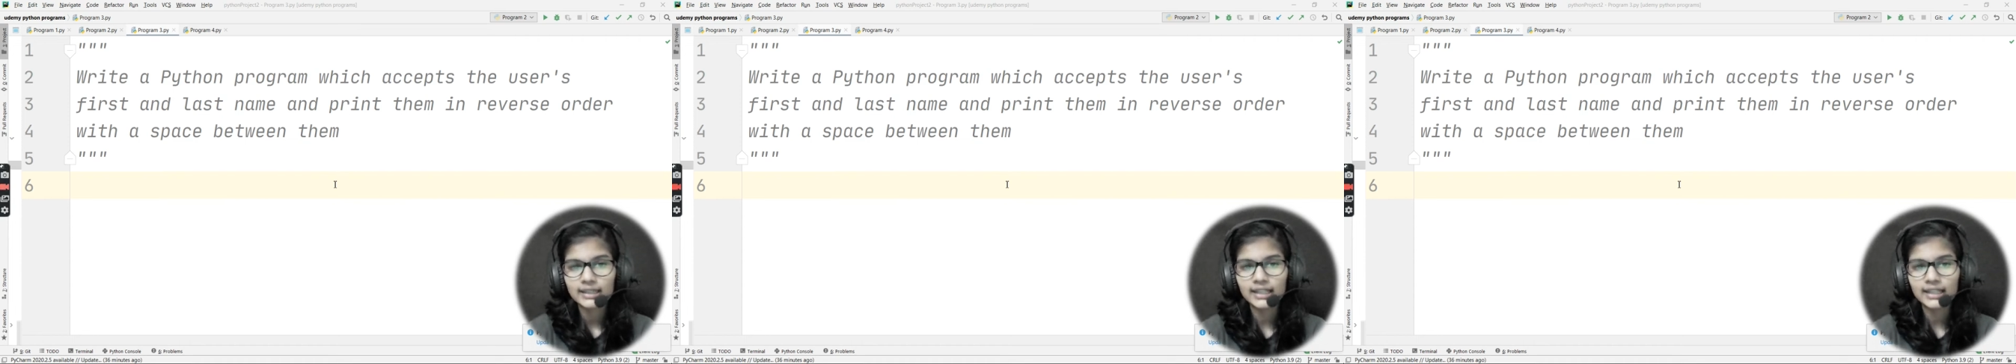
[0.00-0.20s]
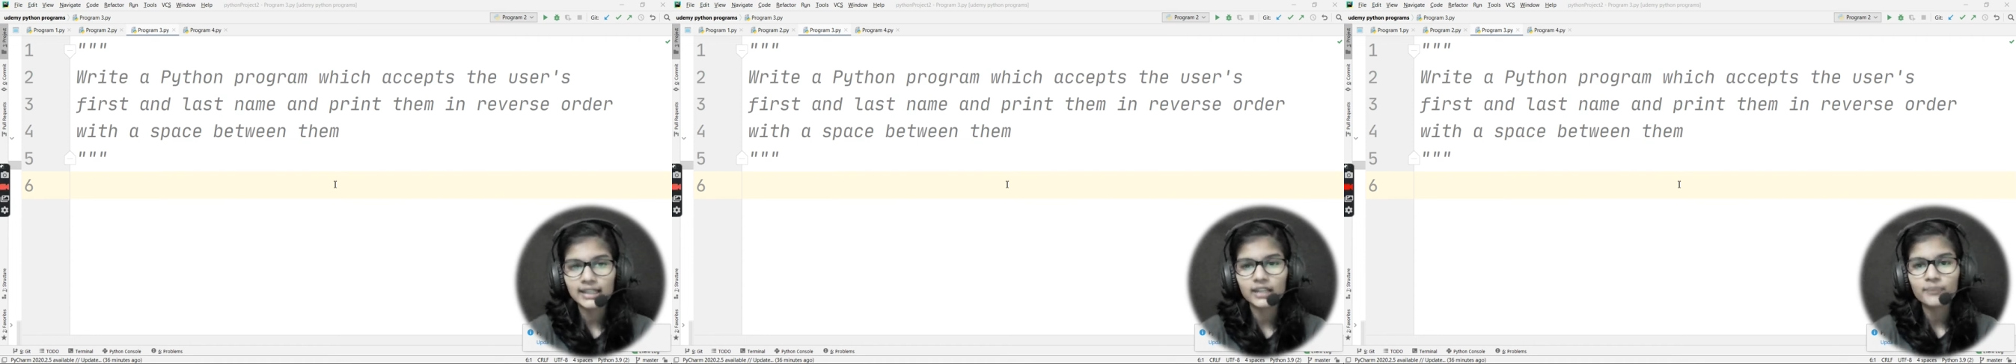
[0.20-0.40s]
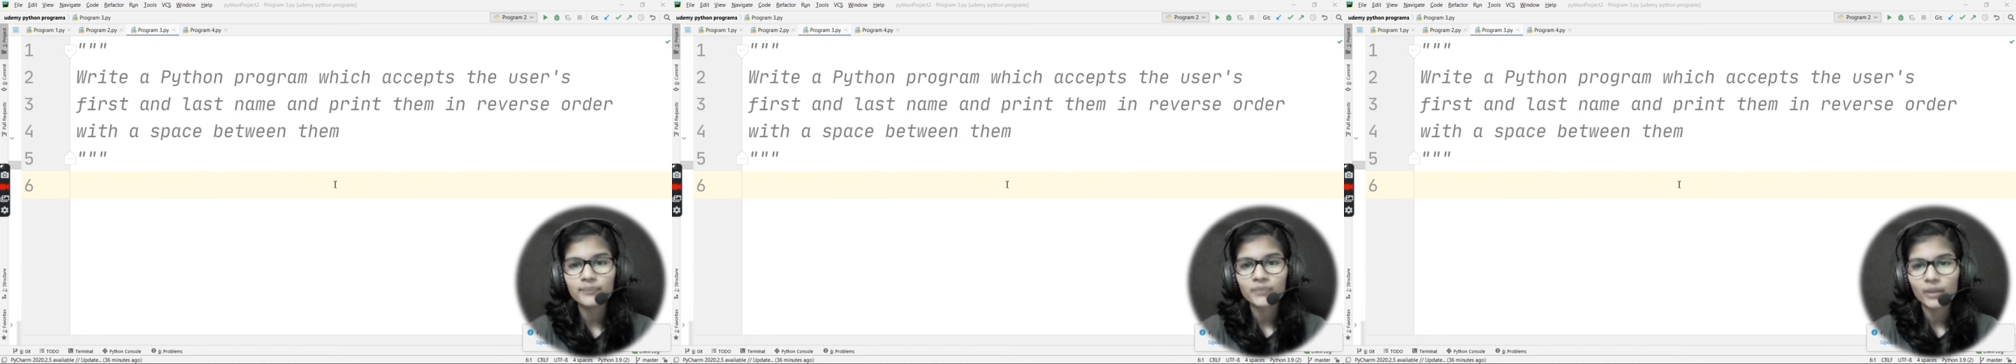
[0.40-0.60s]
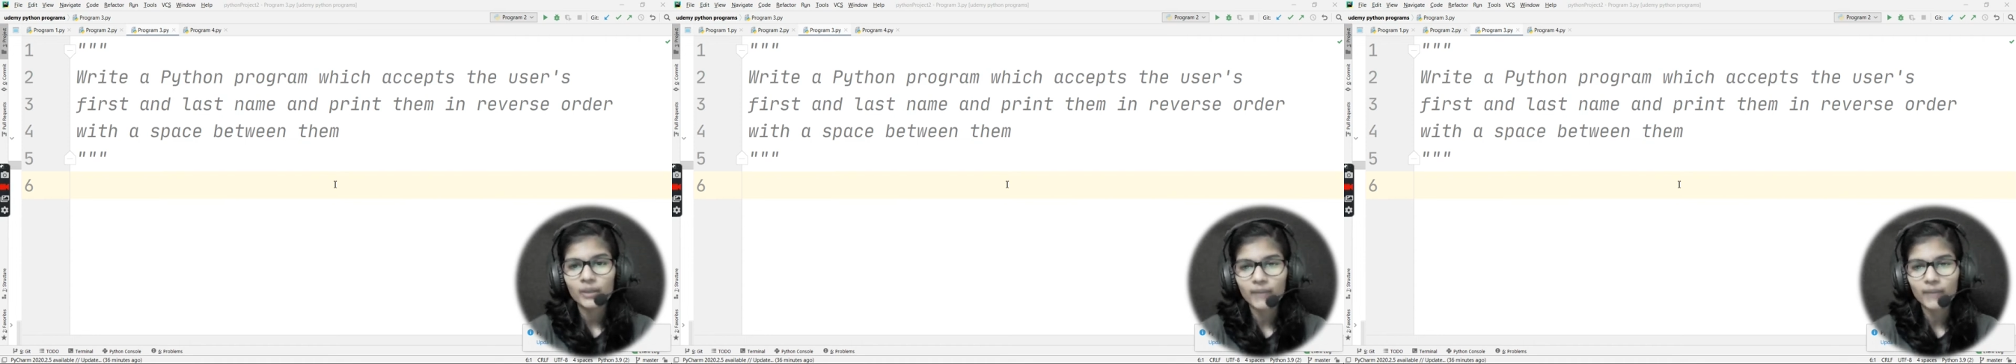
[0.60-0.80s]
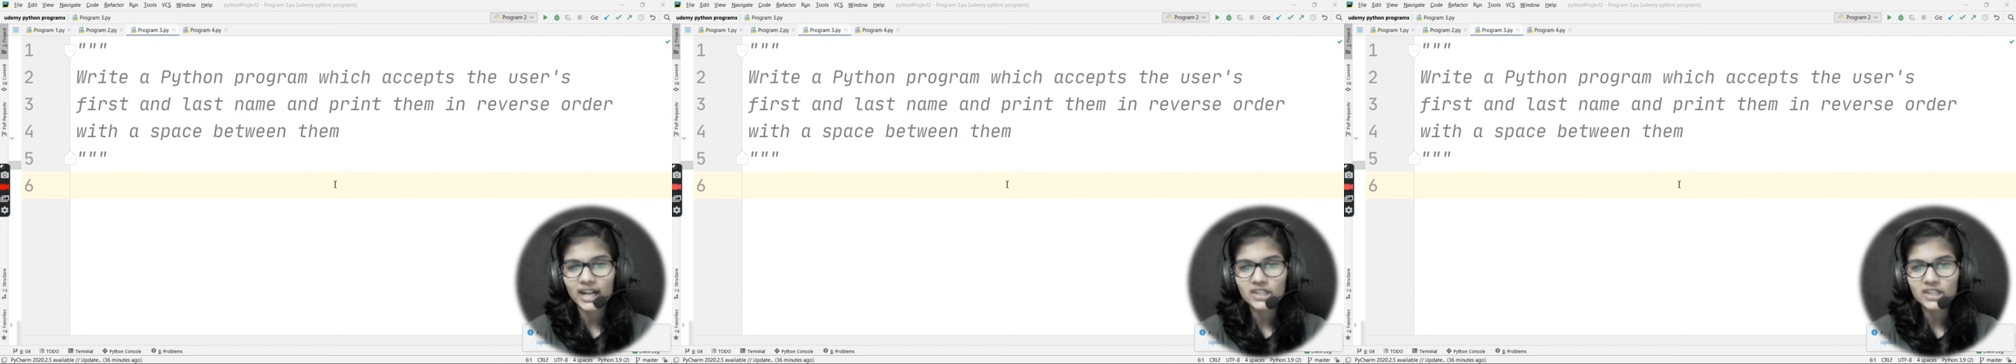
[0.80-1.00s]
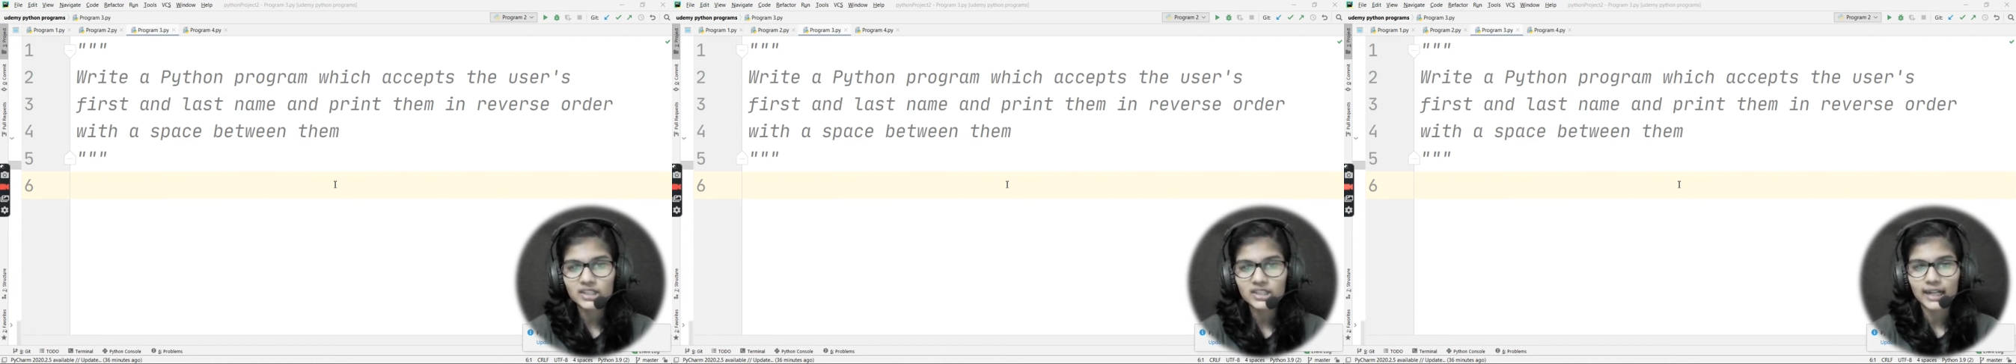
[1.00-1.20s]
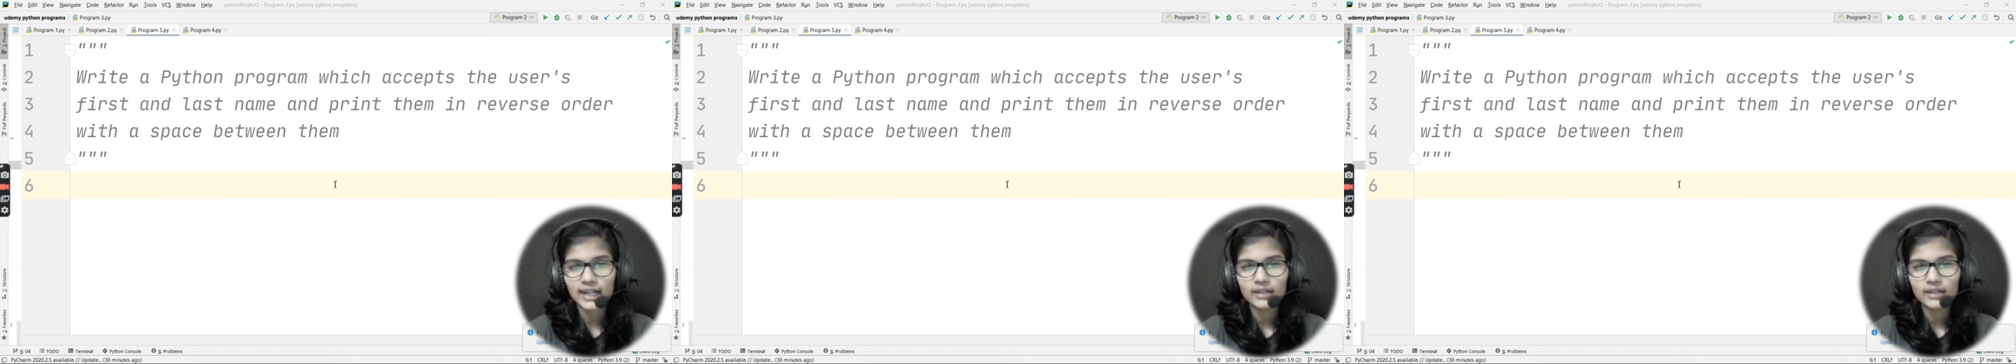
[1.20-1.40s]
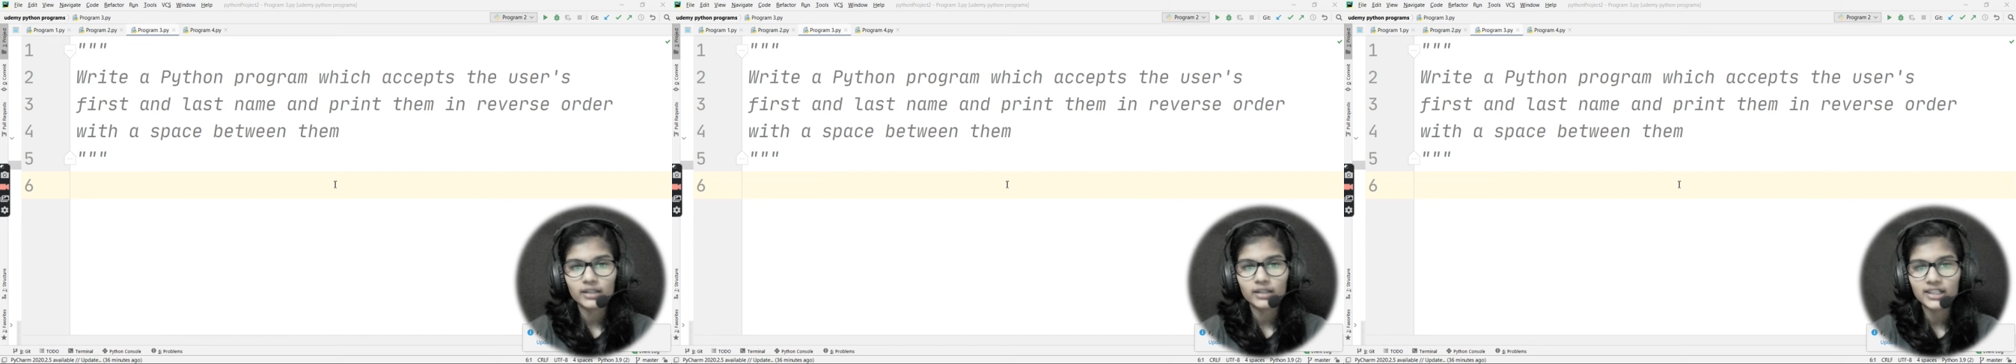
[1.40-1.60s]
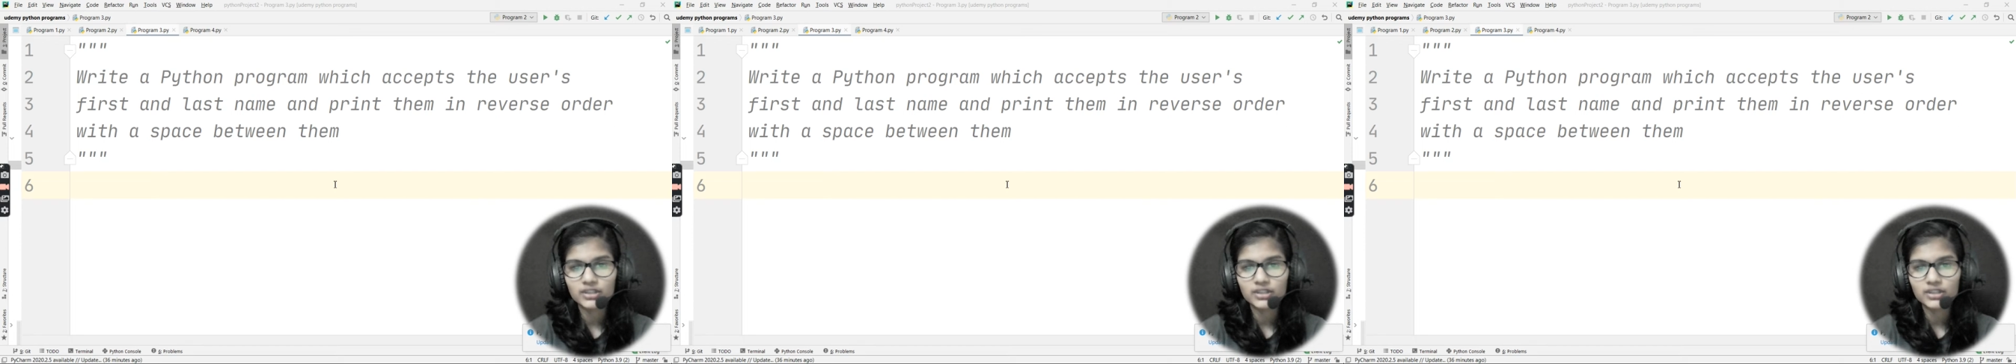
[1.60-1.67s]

then match that